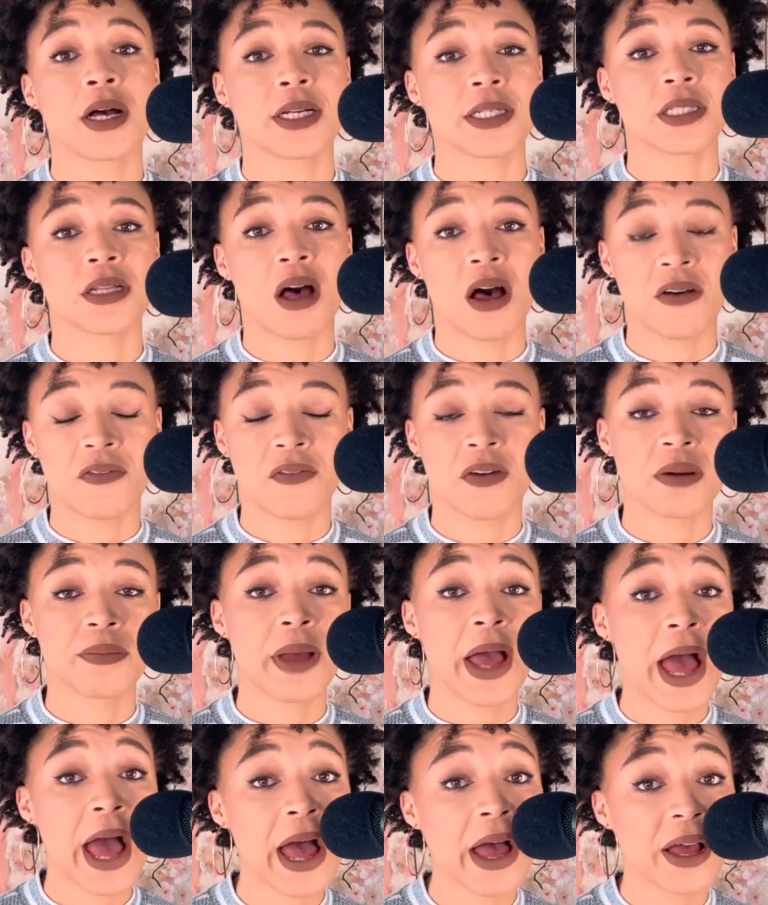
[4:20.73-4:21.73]
us off
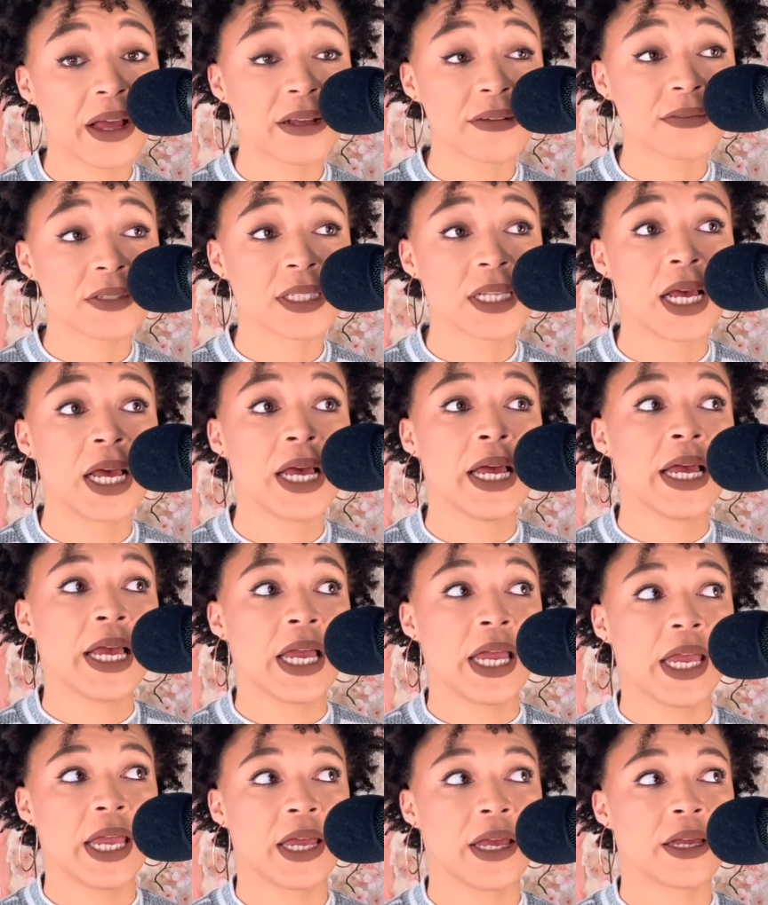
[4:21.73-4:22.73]
our paths,
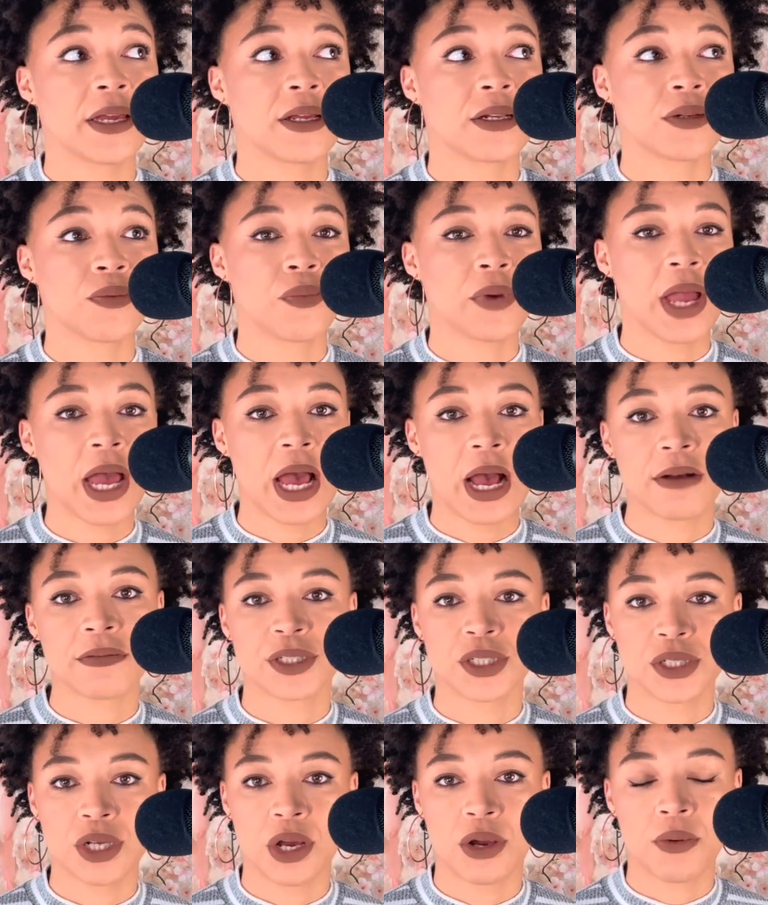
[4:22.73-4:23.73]
and we
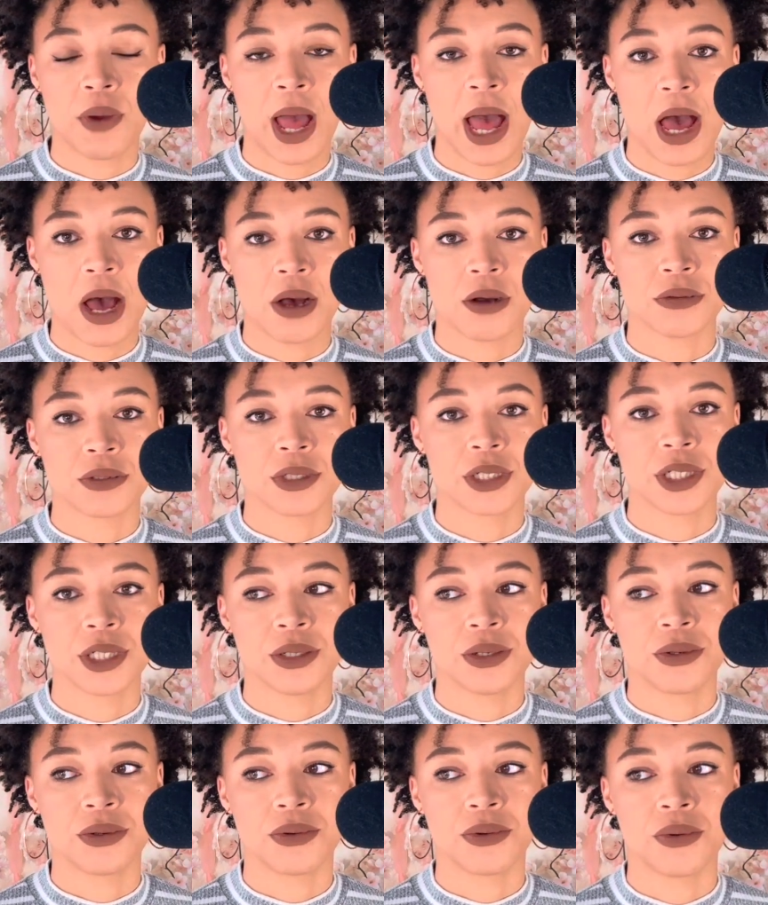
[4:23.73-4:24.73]
have to know how
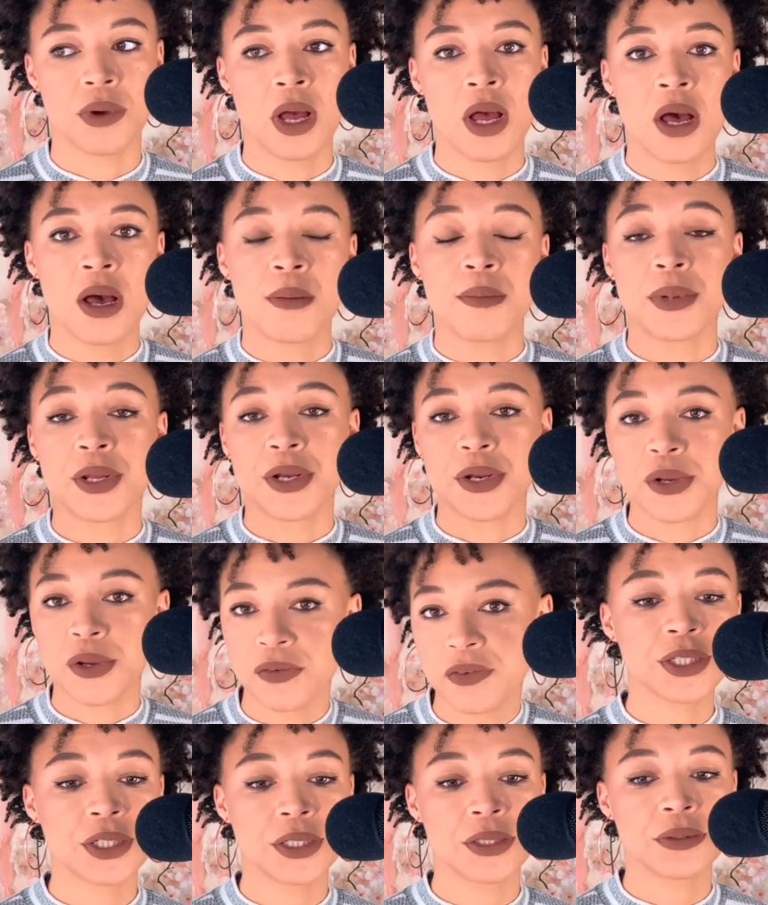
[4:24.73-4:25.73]
to
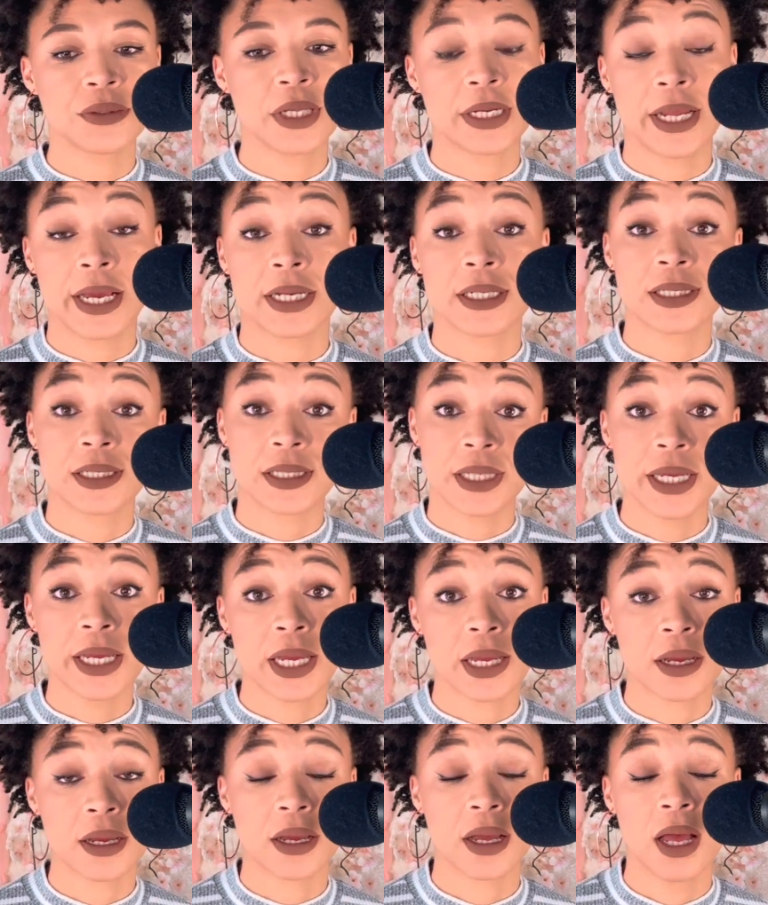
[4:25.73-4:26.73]
maneuver to the next
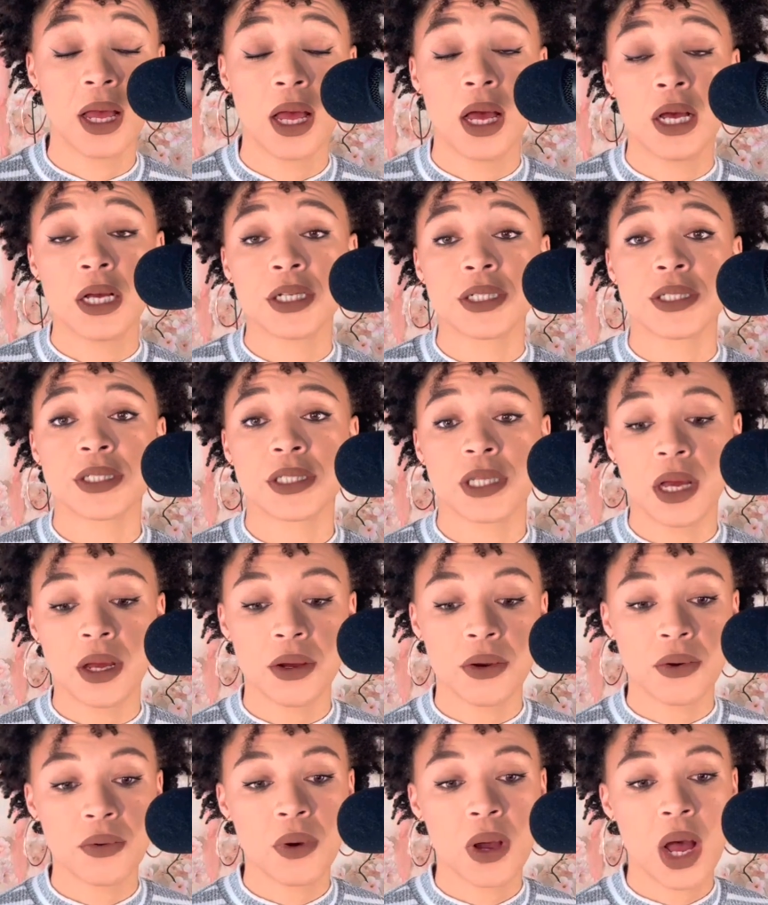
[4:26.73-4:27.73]
thing.
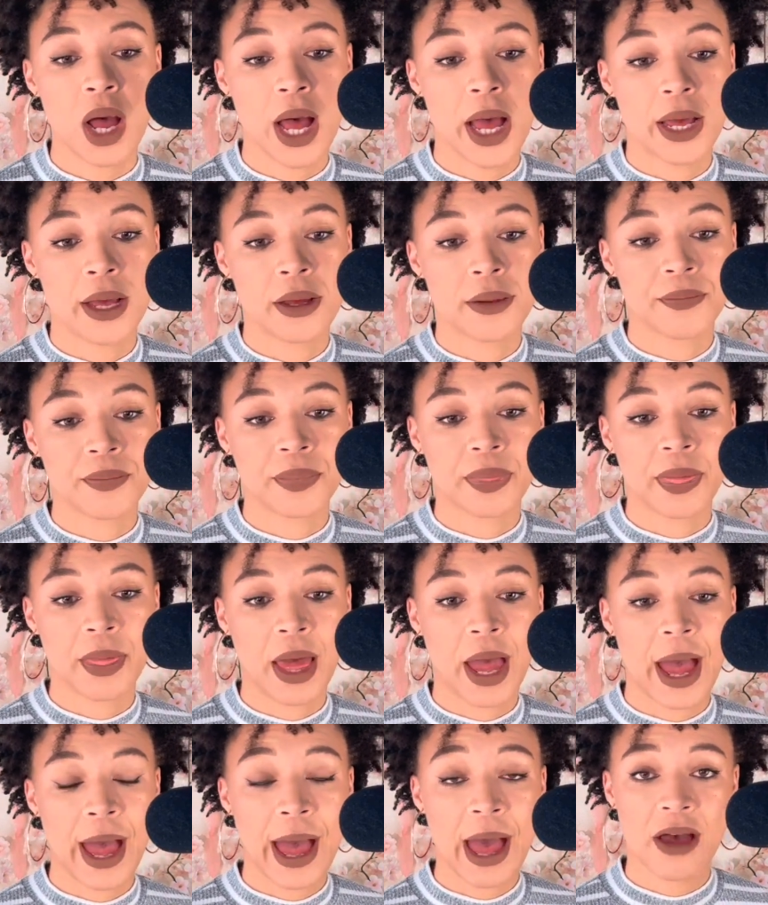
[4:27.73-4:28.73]
So I
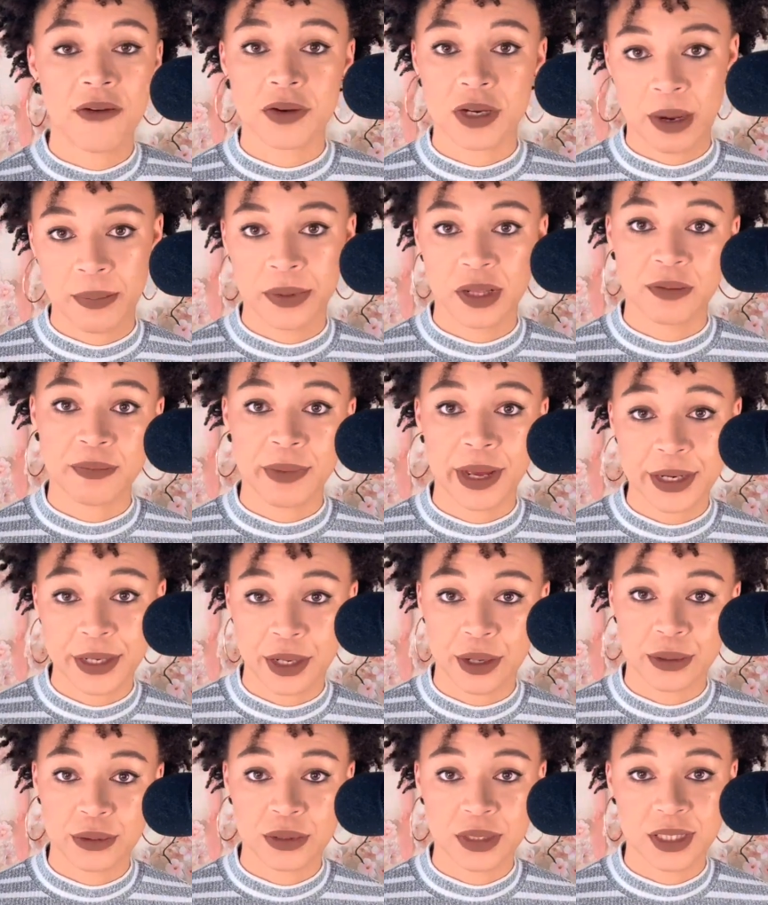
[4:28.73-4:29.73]
have a couple of my
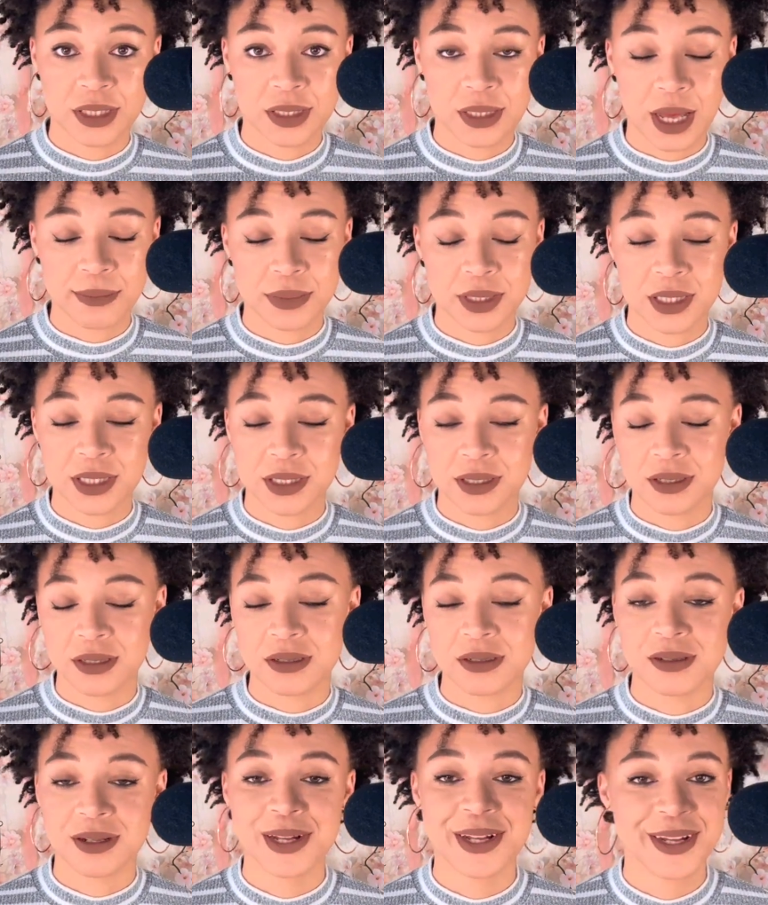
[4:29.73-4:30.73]
notes. I'm
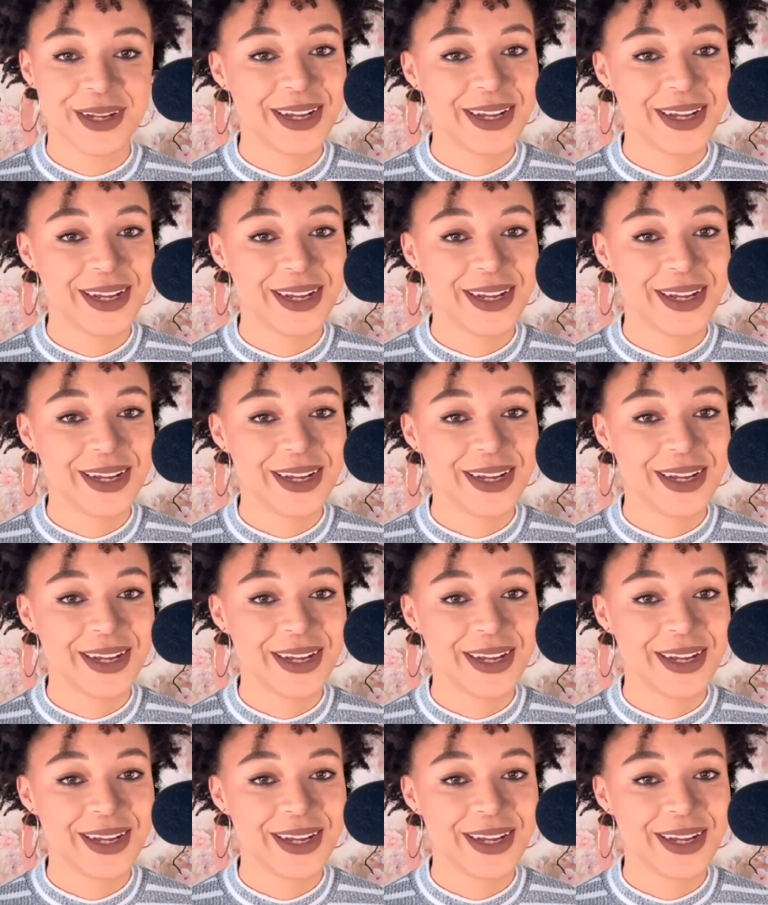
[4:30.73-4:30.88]
still